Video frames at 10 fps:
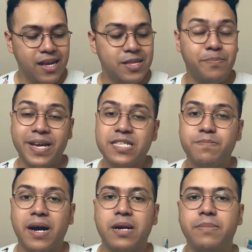the best
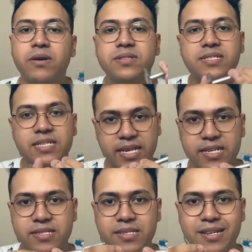part about this
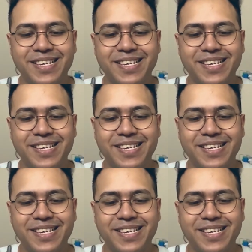razor